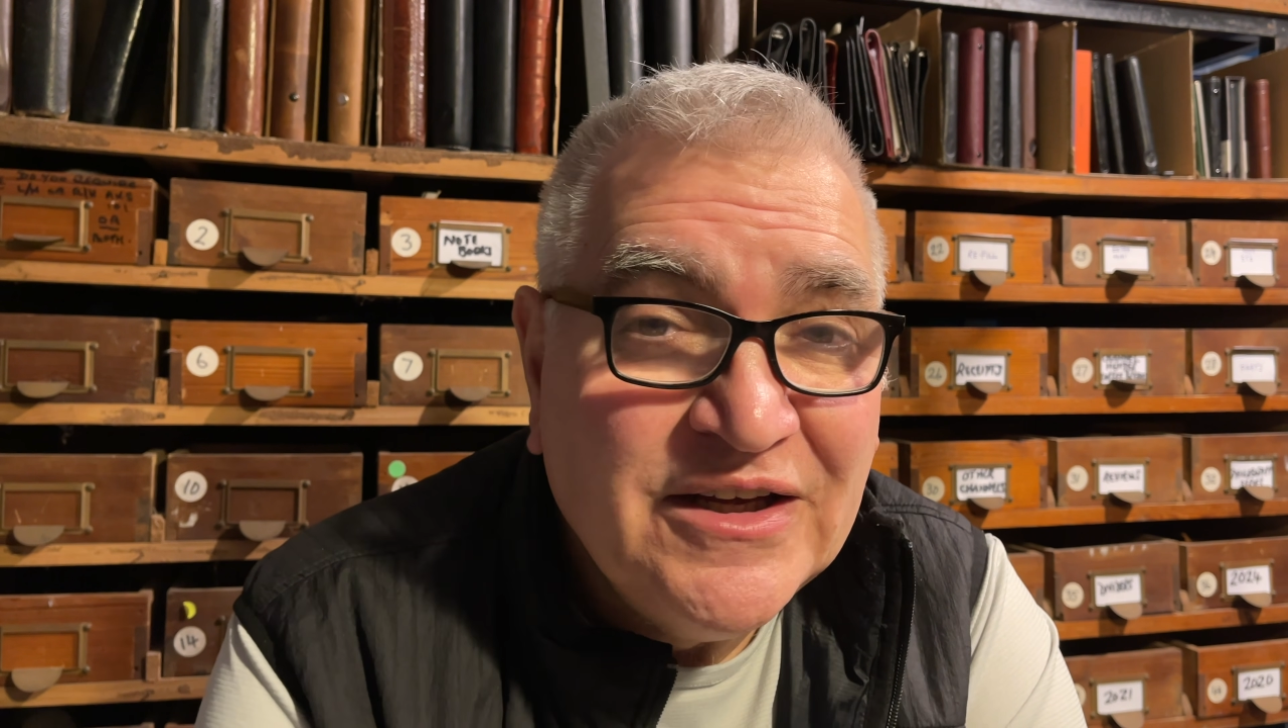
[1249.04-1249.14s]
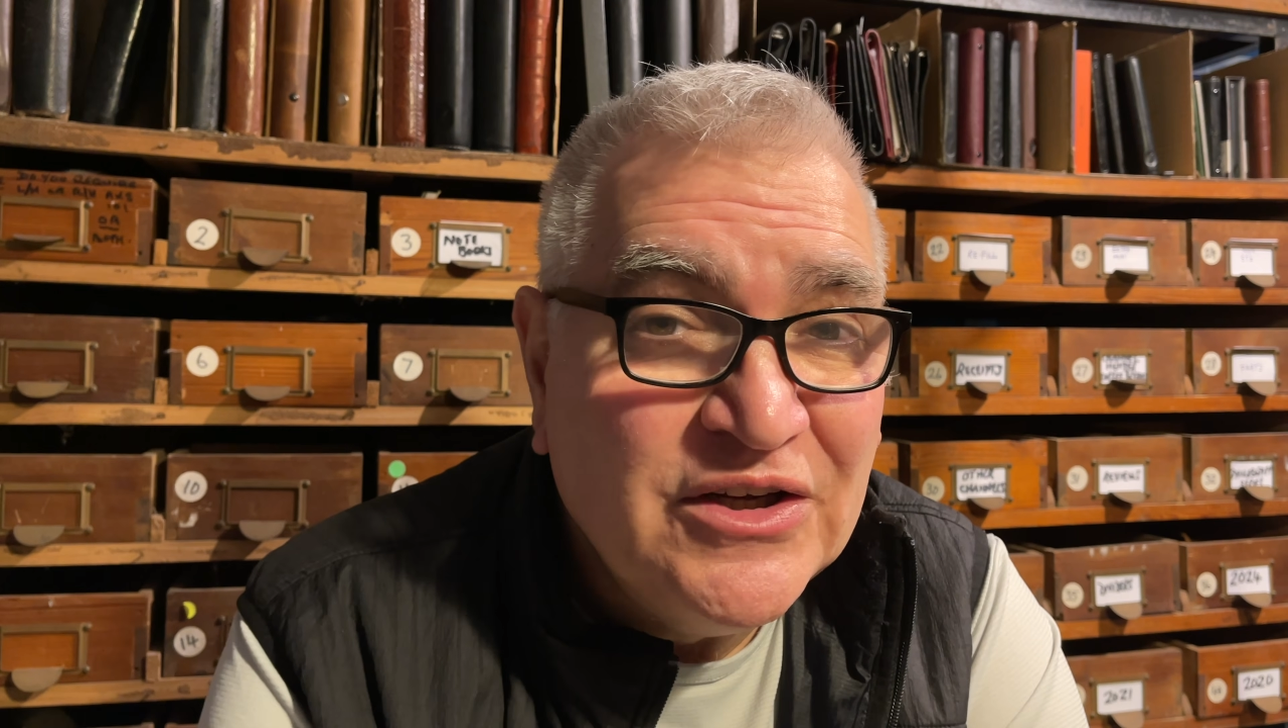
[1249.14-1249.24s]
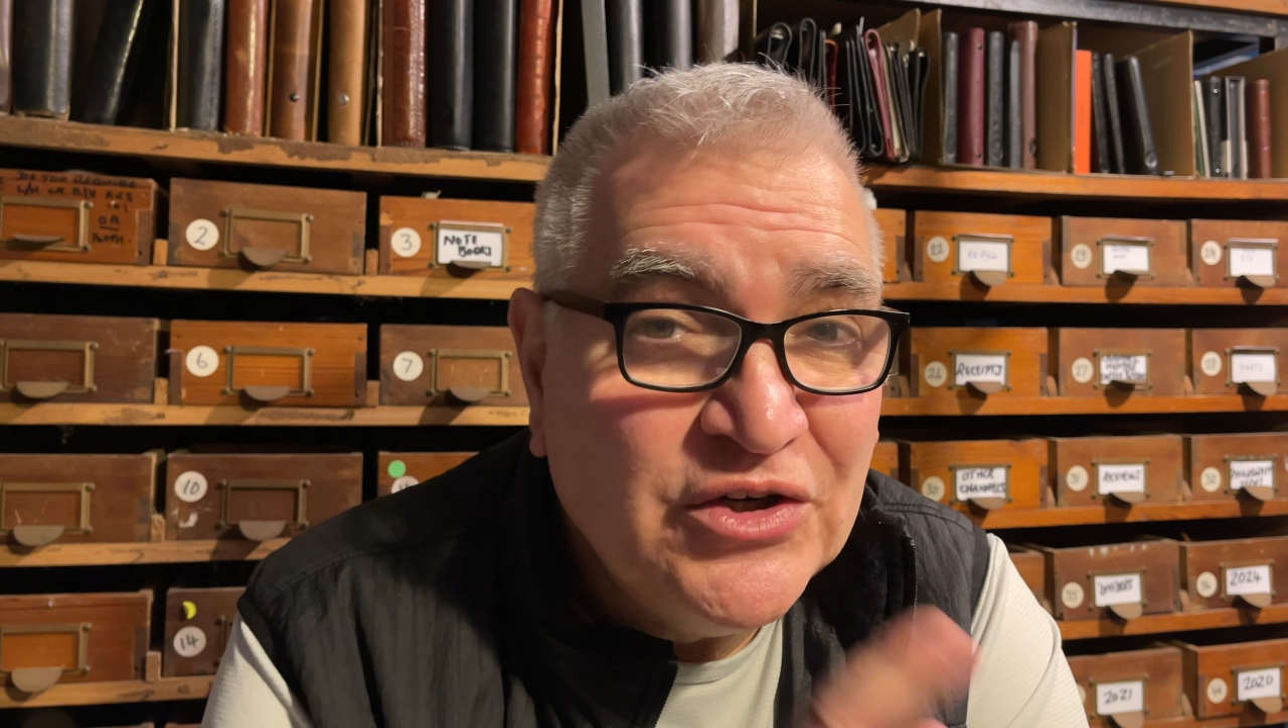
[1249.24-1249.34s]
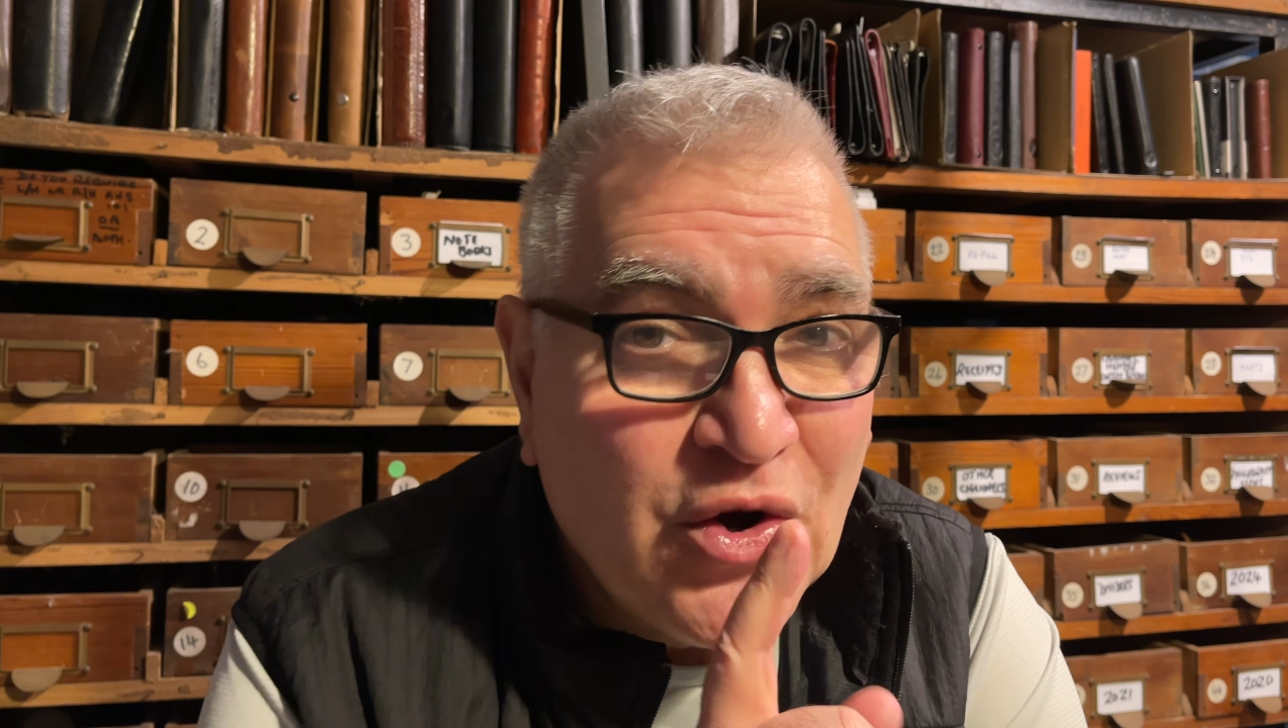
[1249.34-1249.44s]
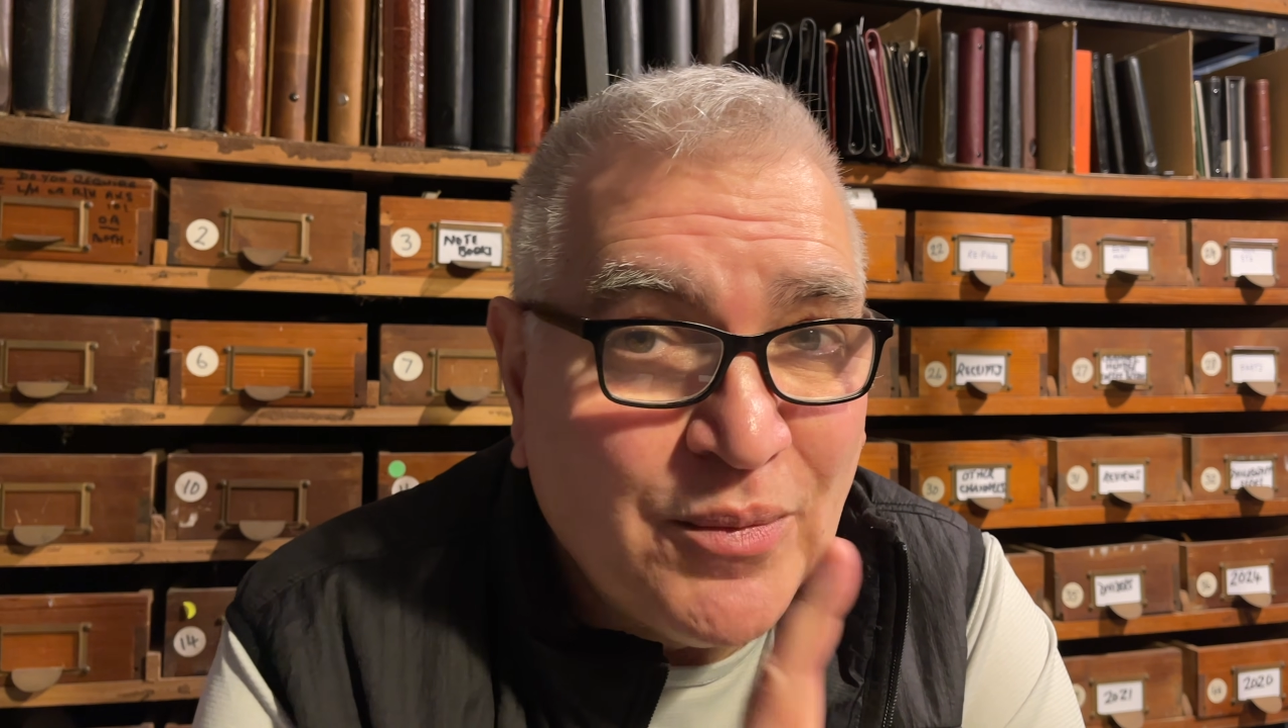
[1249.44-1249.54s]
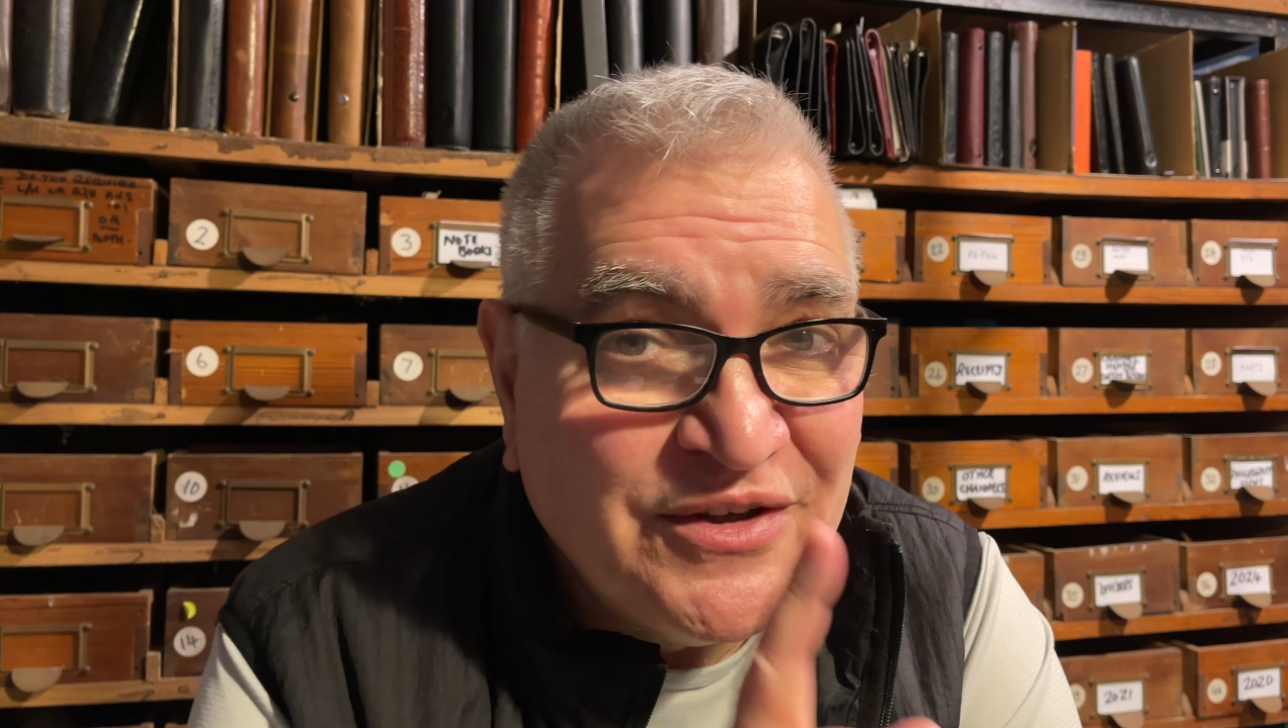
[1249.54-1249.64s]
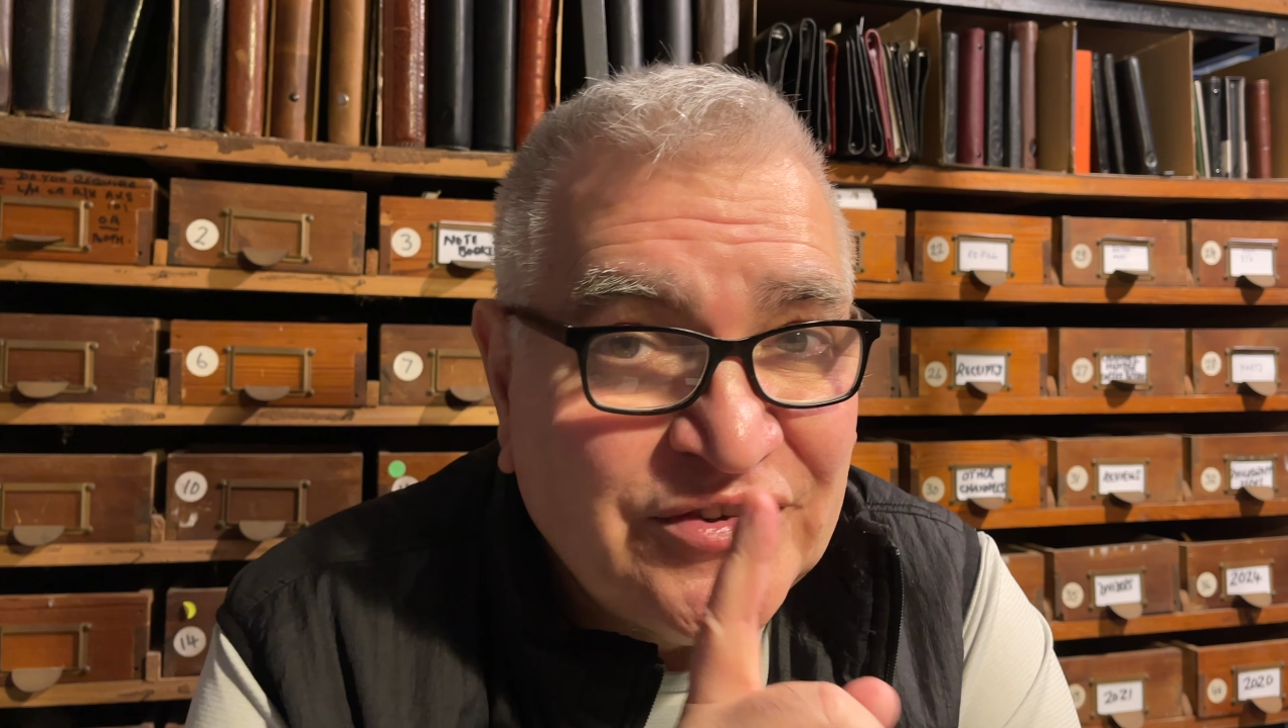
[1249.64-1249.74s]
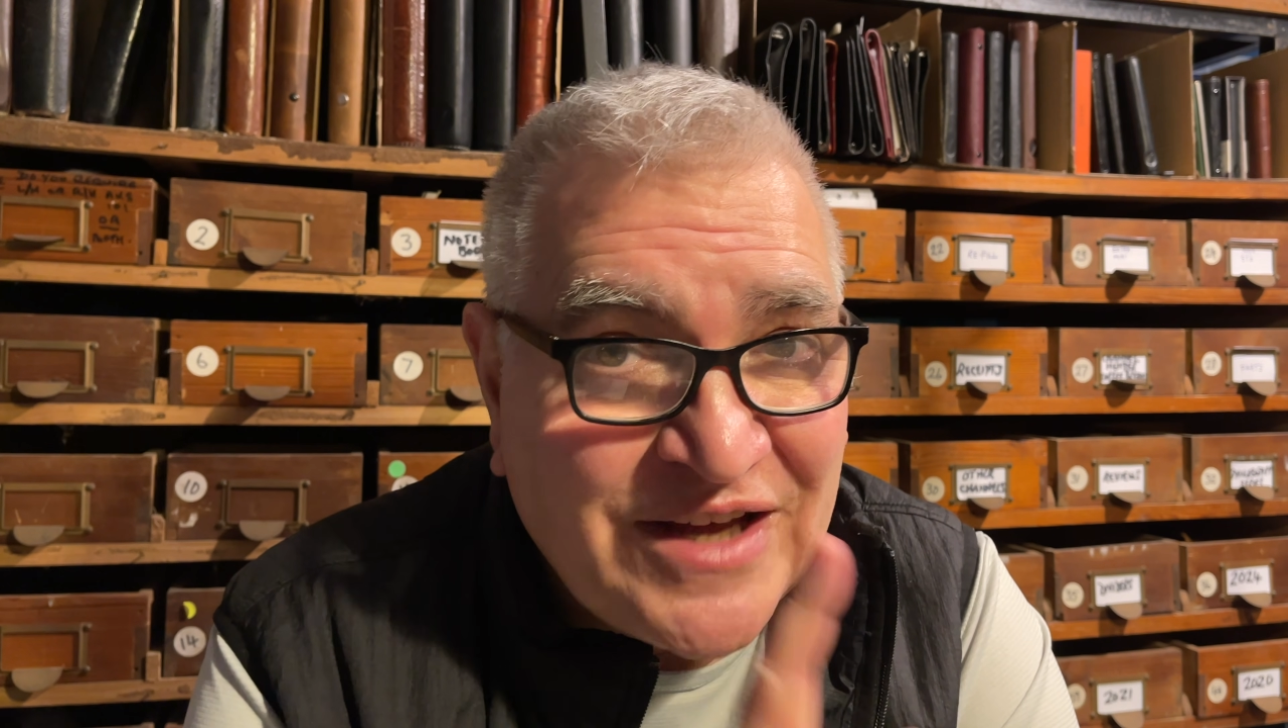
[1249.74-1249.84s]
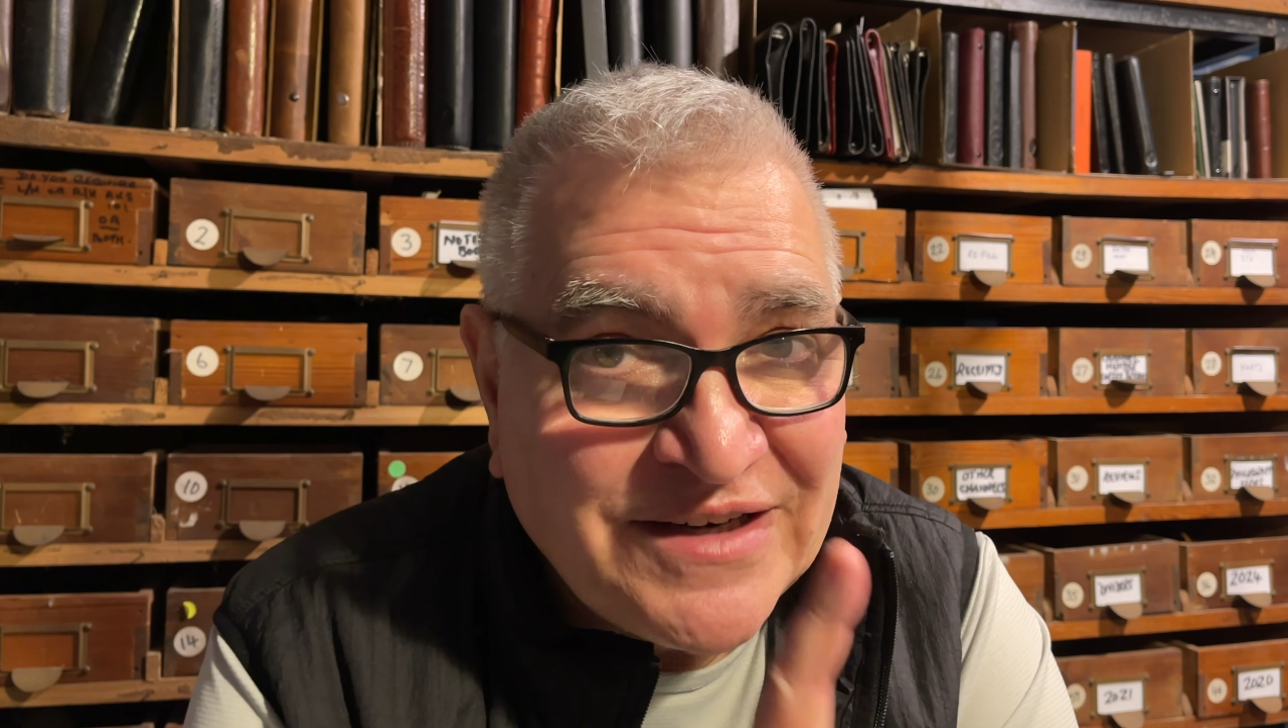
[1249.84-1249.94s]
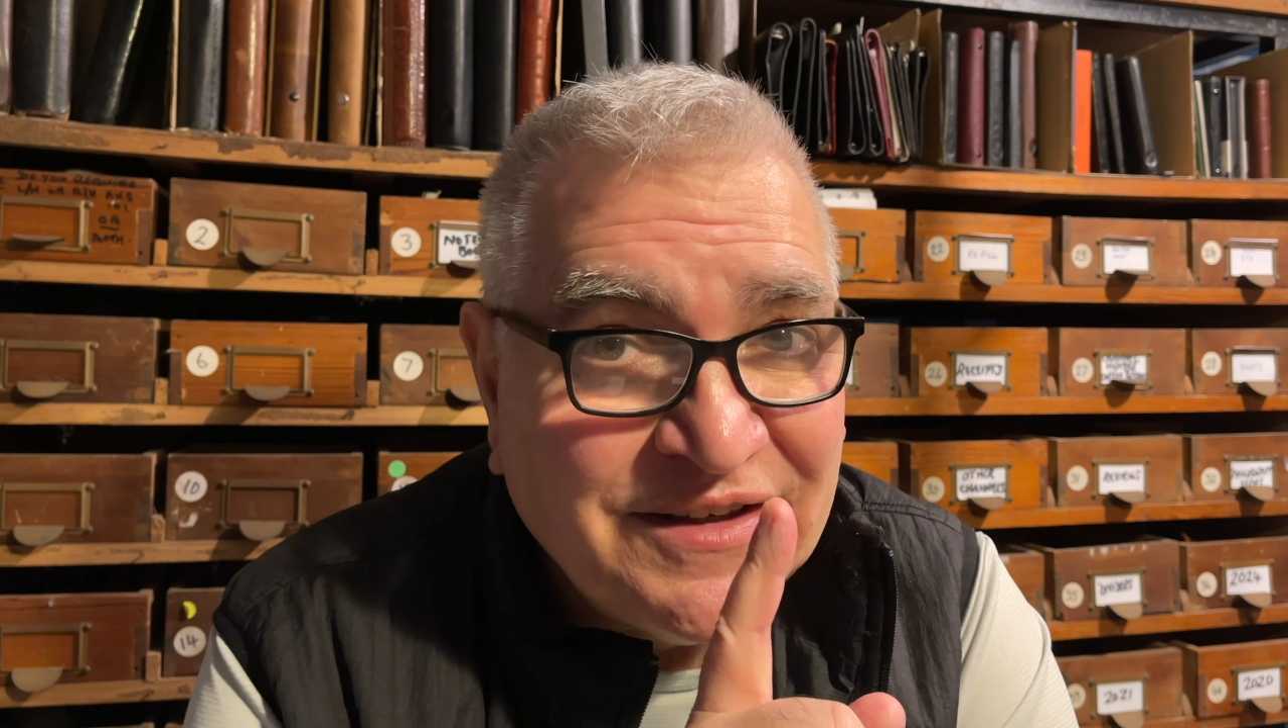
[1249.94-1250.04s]

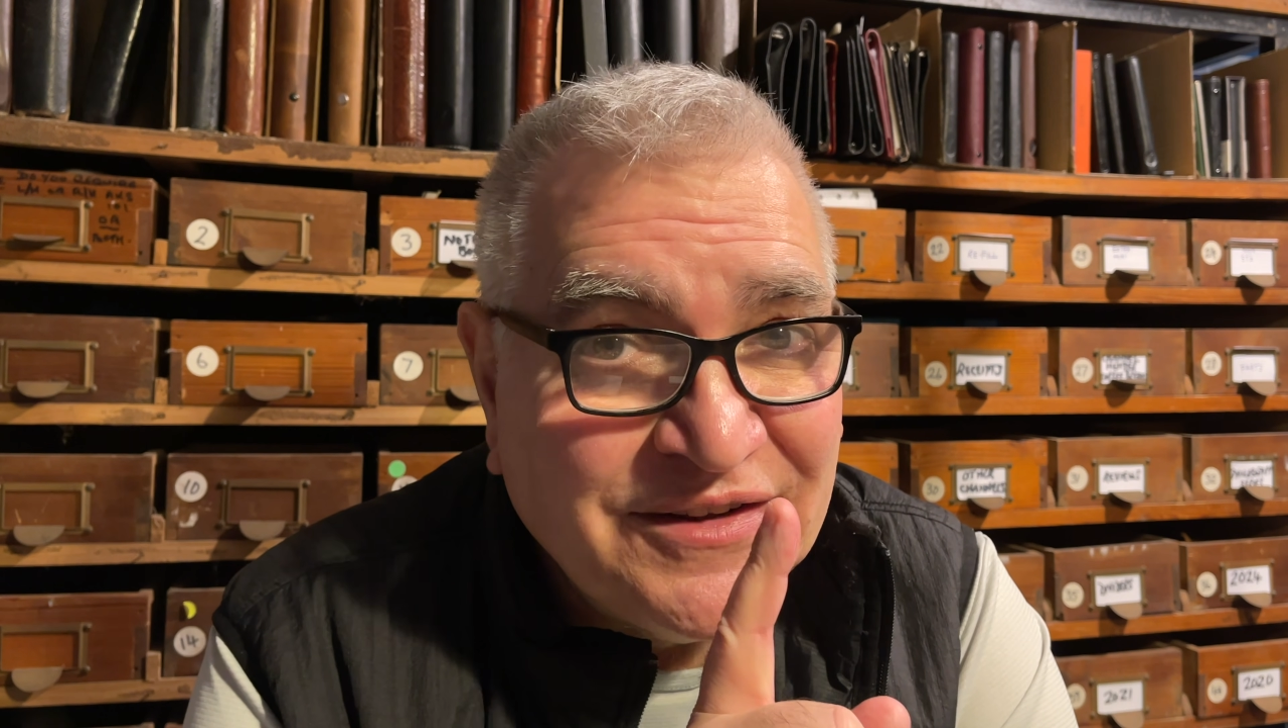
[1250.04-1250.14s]
notwithstanding